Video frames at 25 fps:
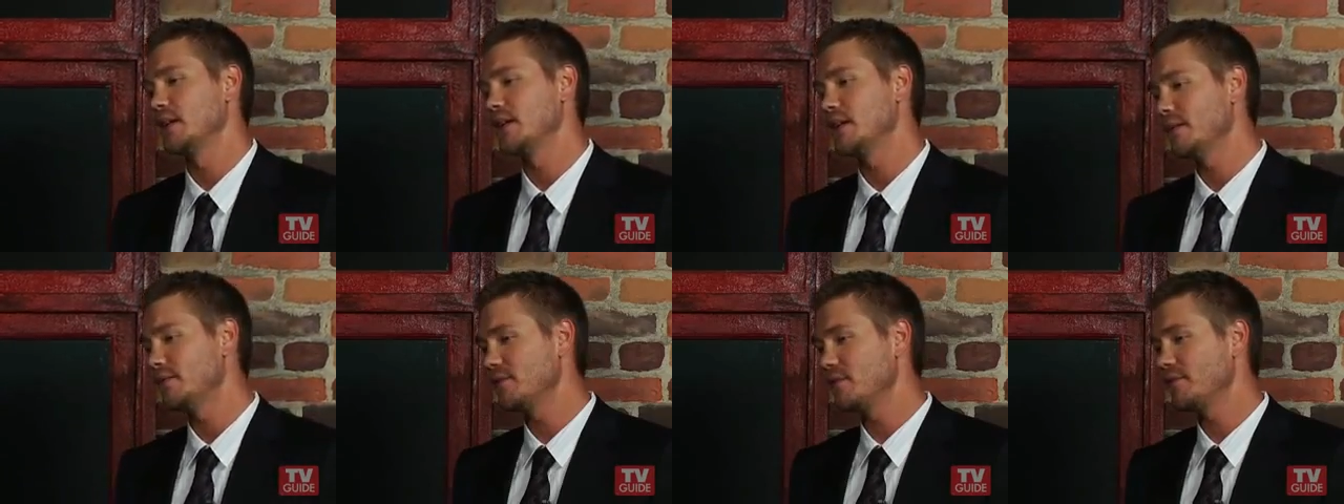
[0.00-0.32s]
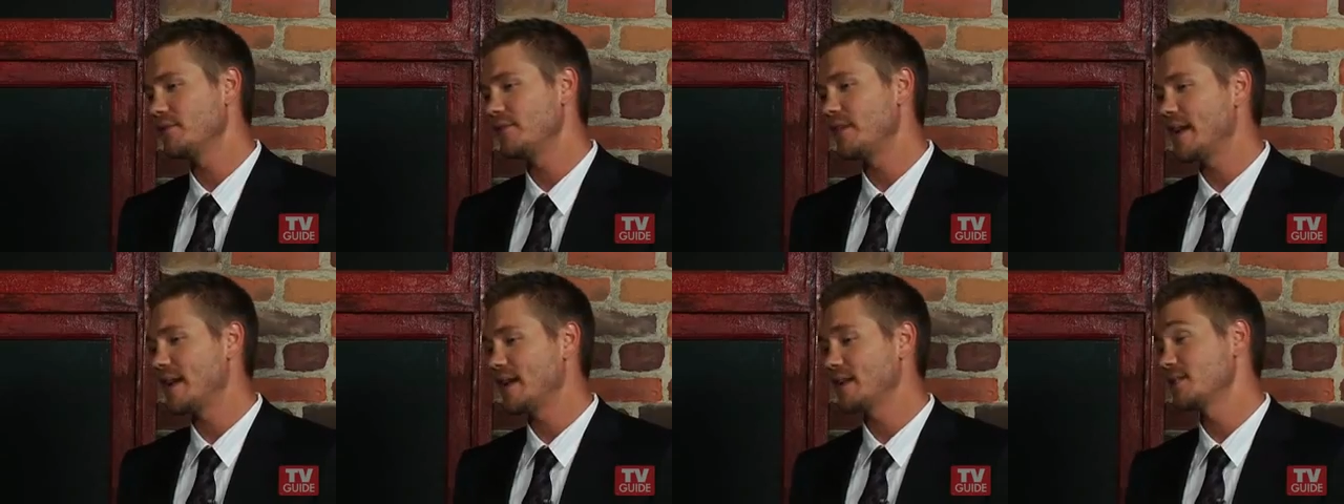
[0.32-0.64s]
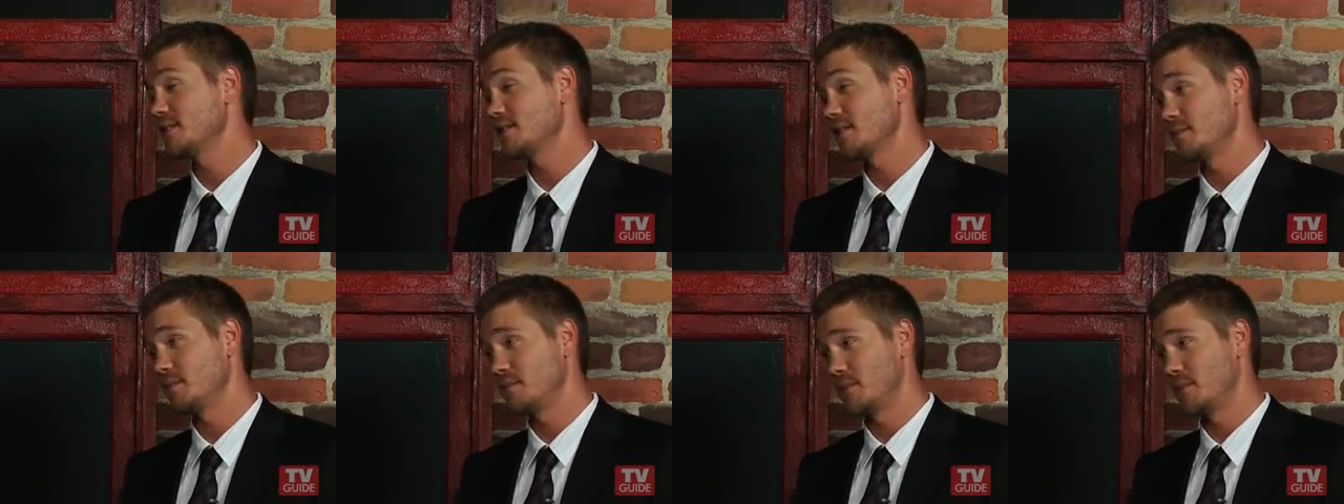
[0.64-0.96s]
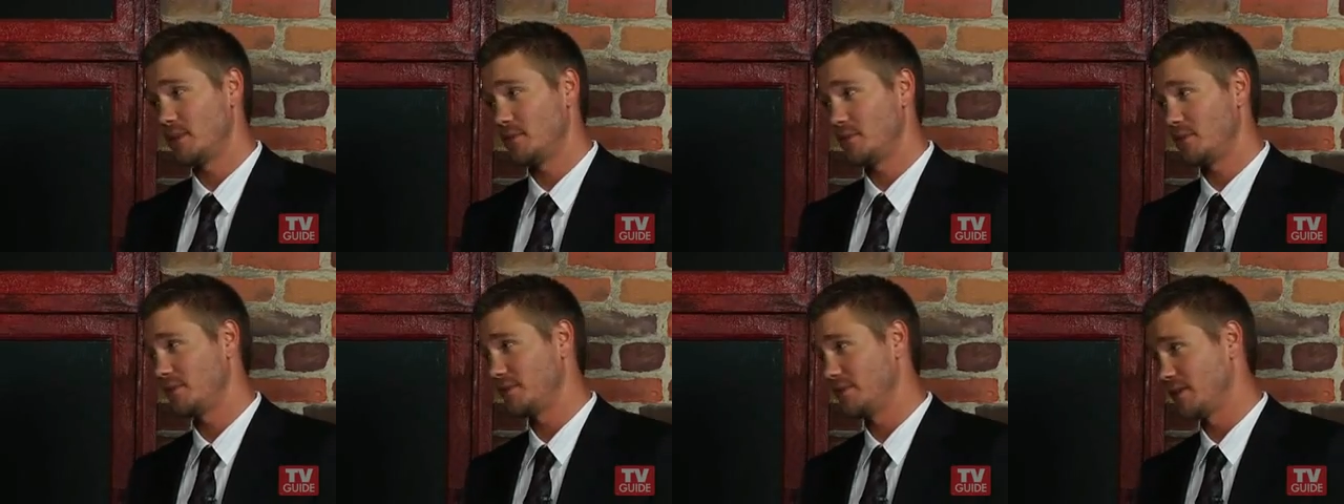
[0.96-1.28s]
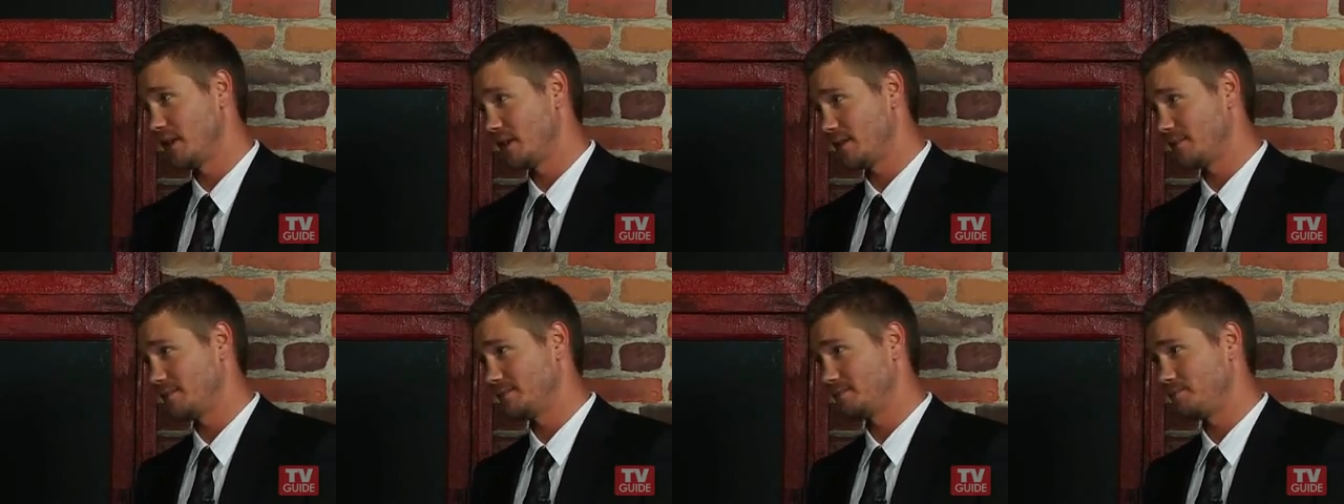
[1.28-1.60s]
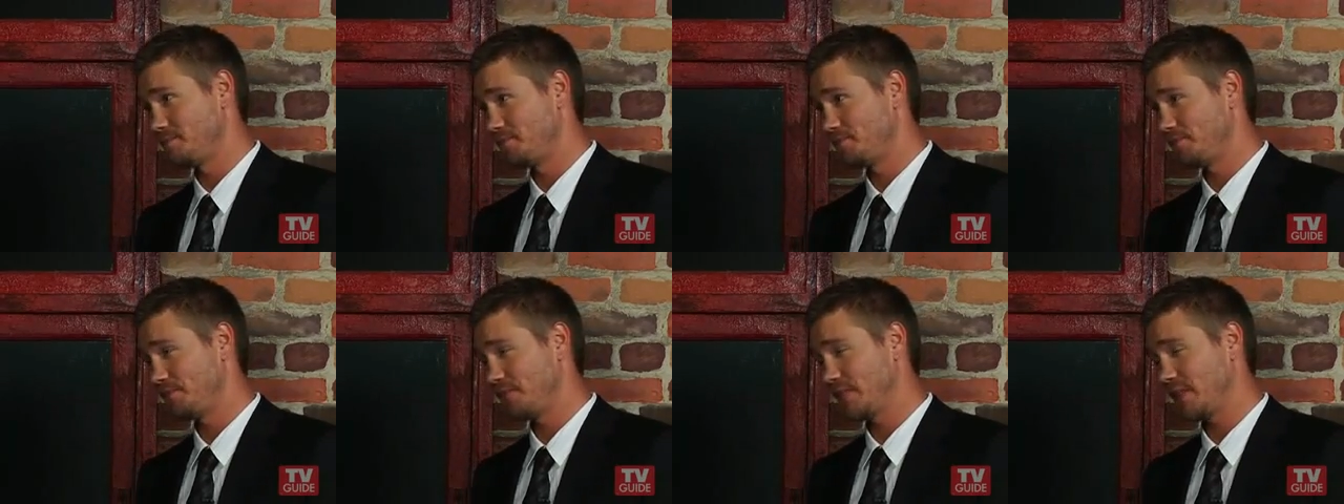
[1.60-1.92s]
give the fans something that was fun,
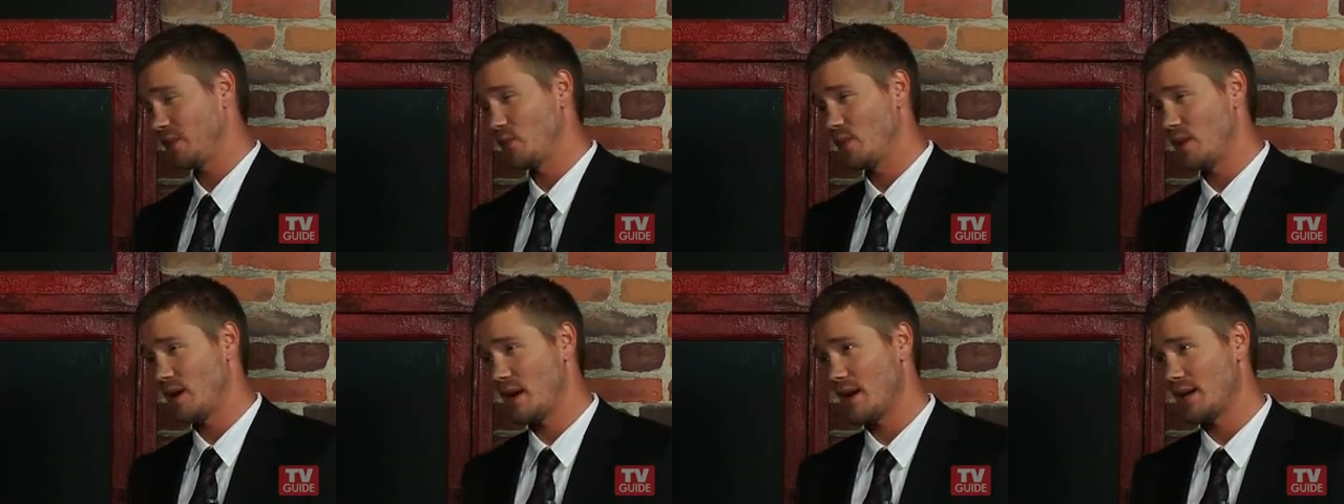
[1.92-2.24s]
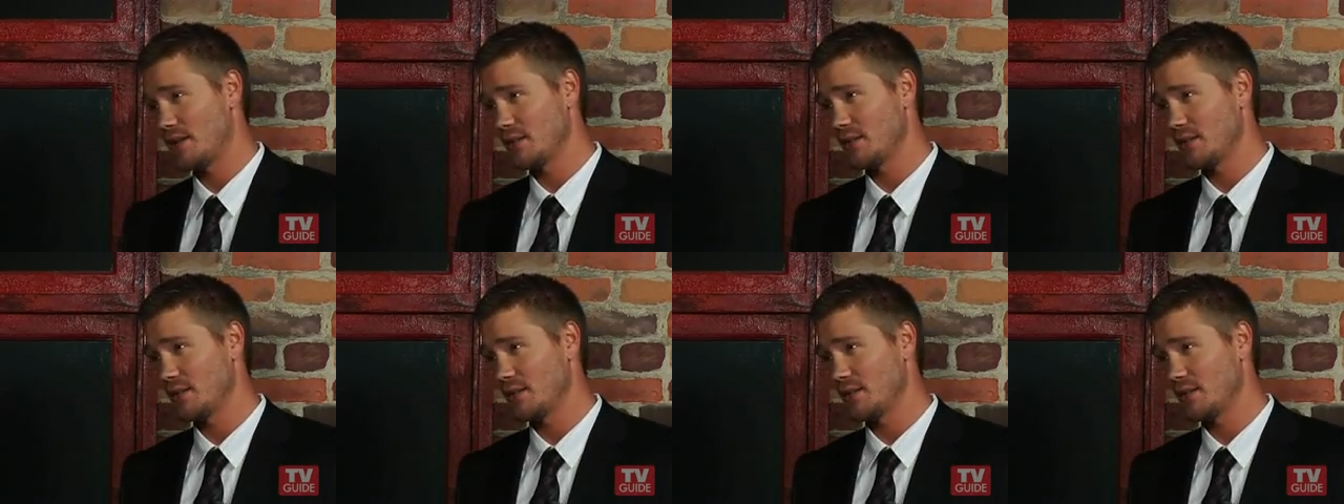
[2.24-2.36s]
where